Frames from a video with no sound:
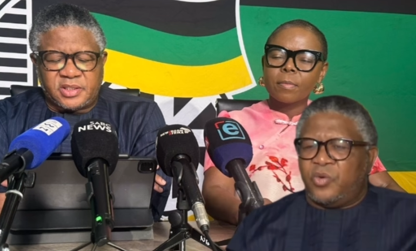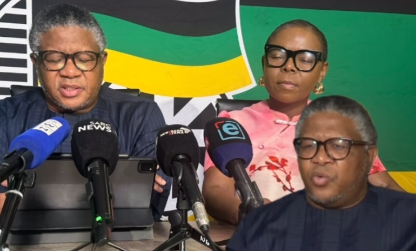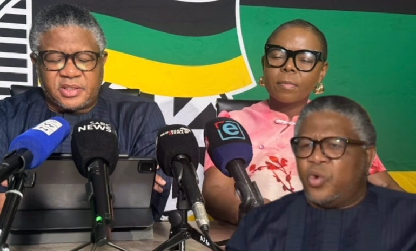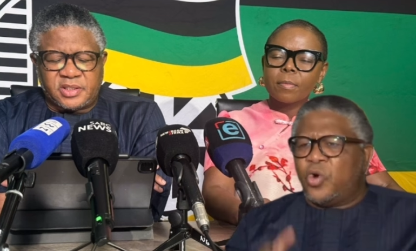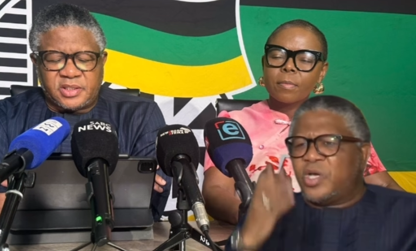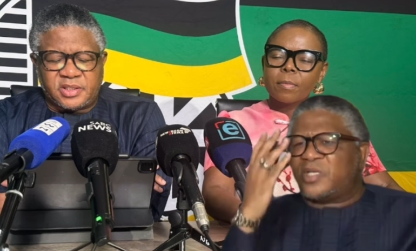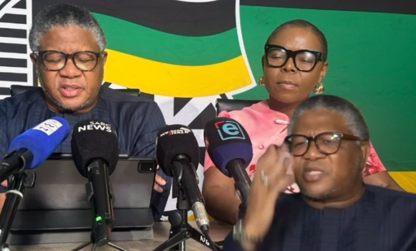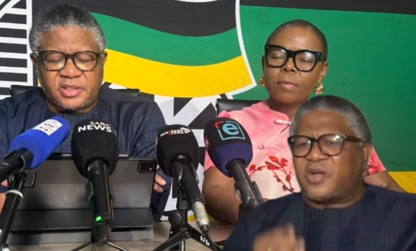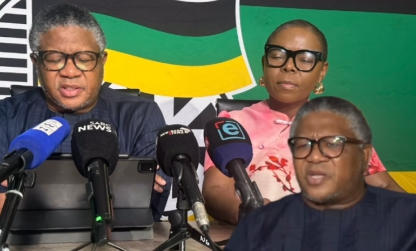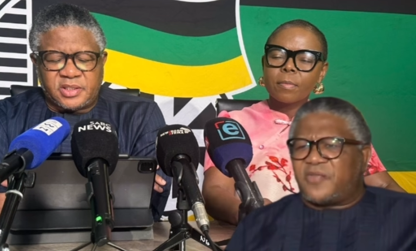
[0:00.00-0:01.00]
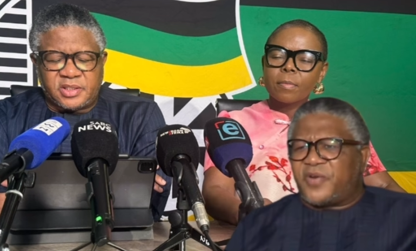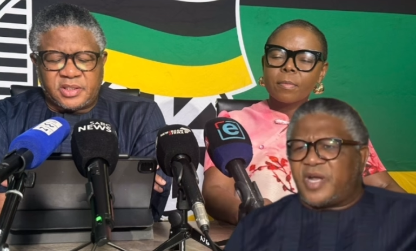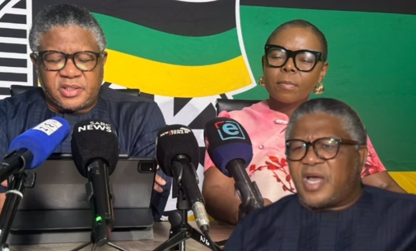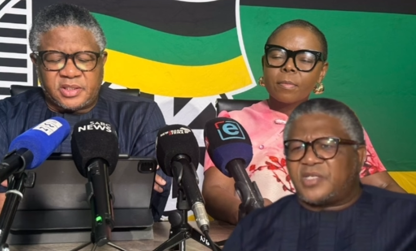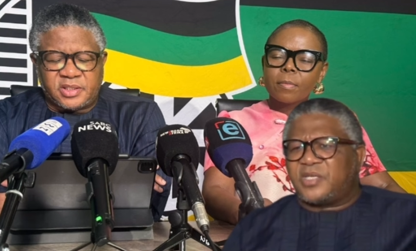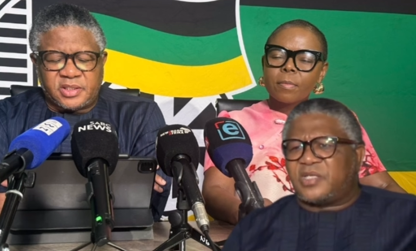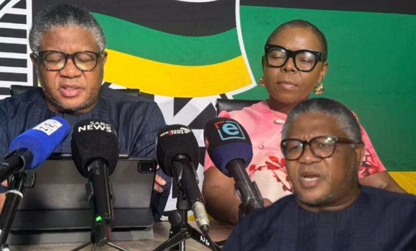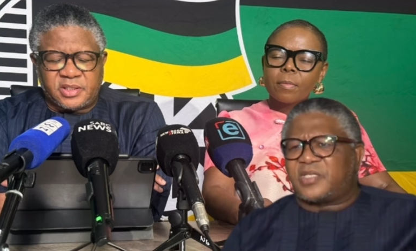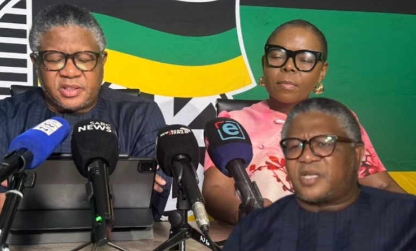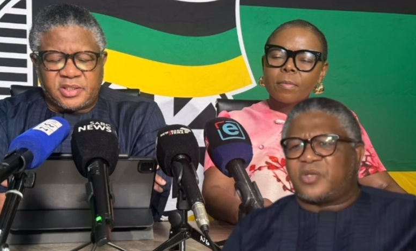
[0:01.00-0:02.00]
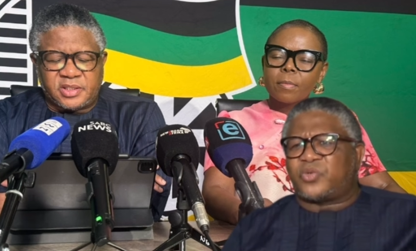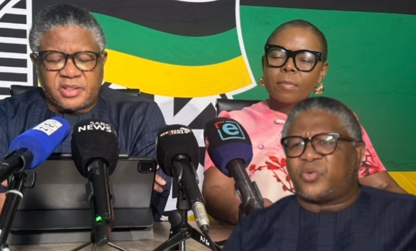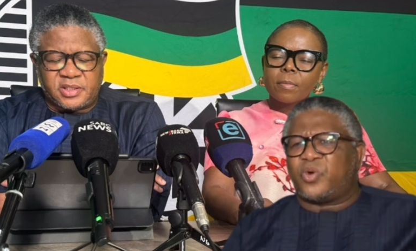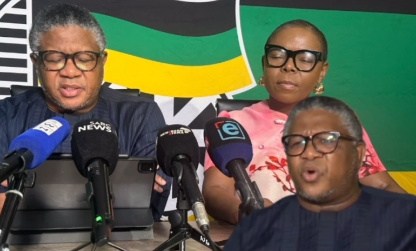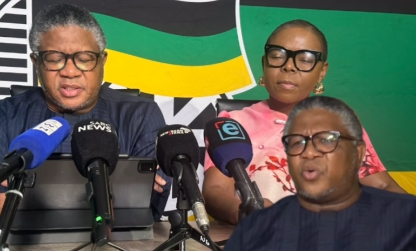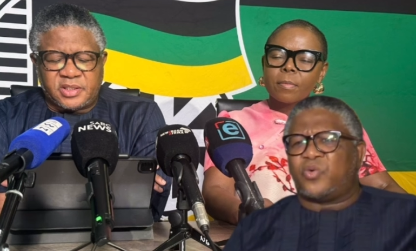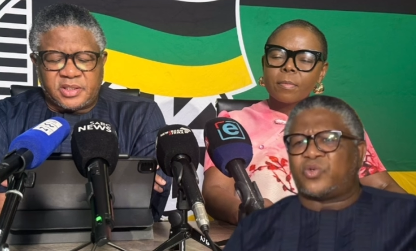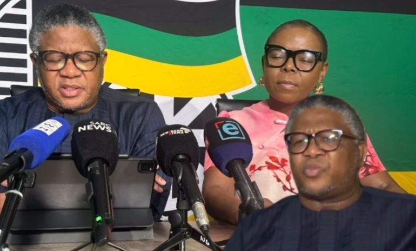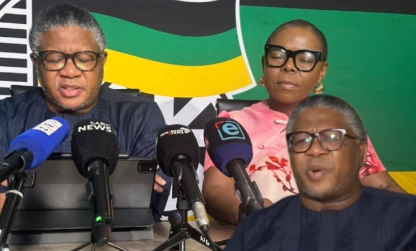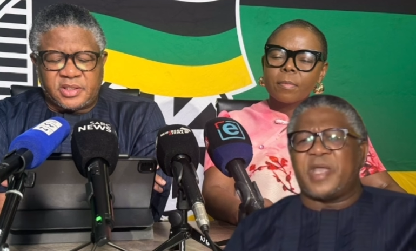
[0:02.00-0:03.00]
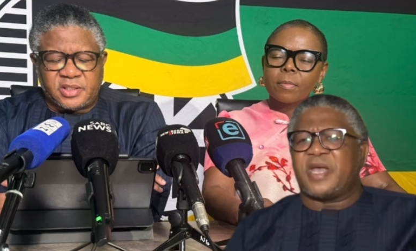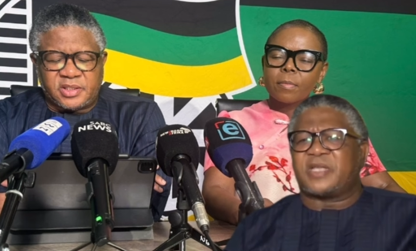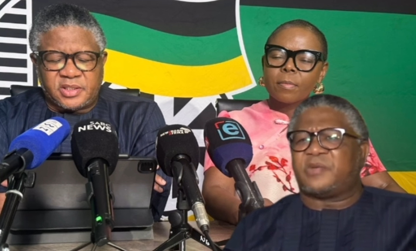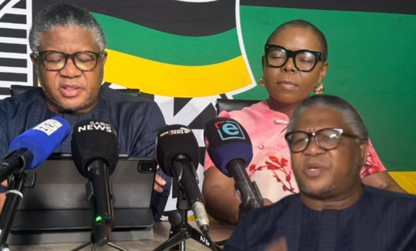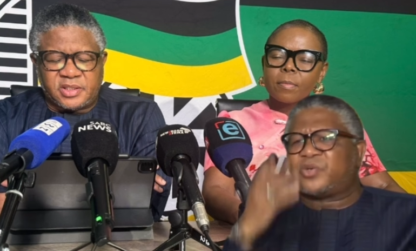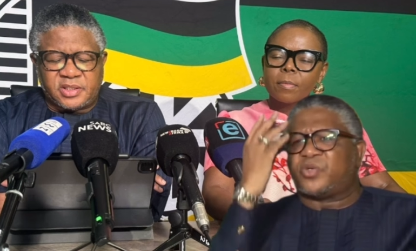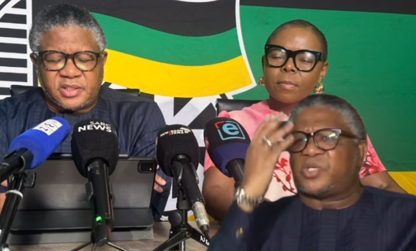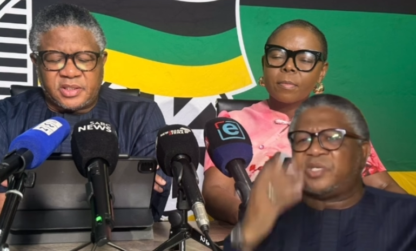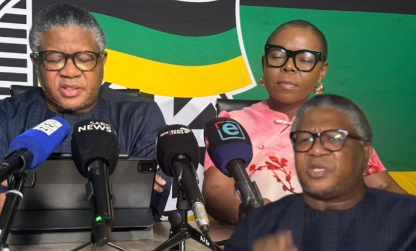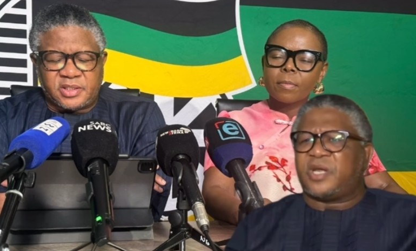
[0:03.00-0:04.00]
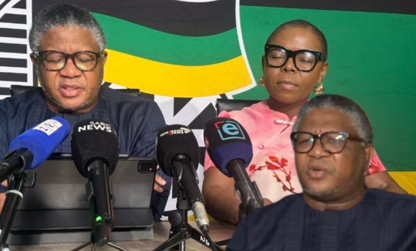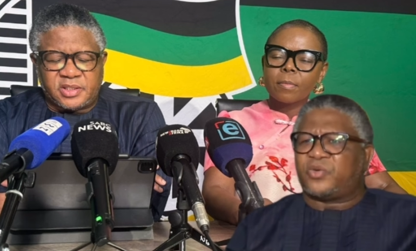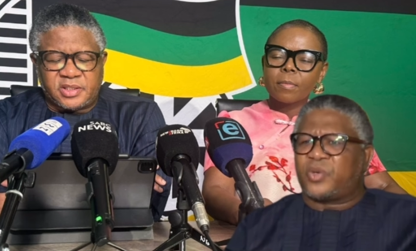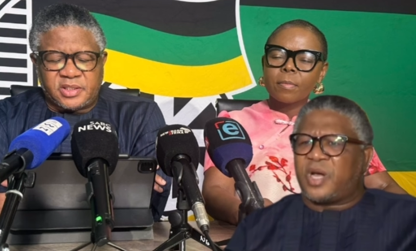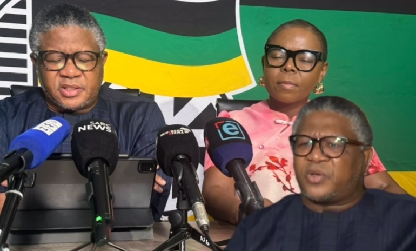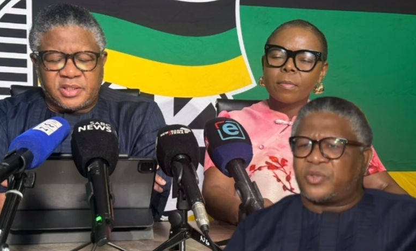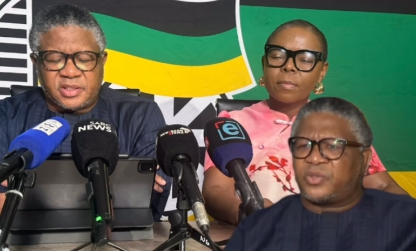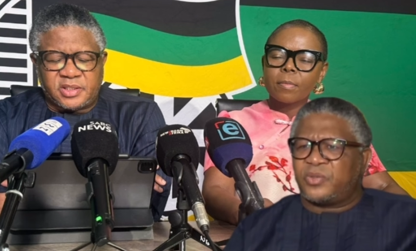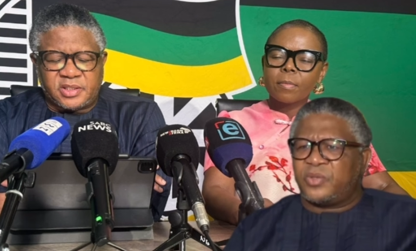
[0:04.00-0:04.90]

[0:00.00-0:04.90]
Speaker 1: Who in South Africa is interested to know Gutupanya Zabezoti near Luthuli House?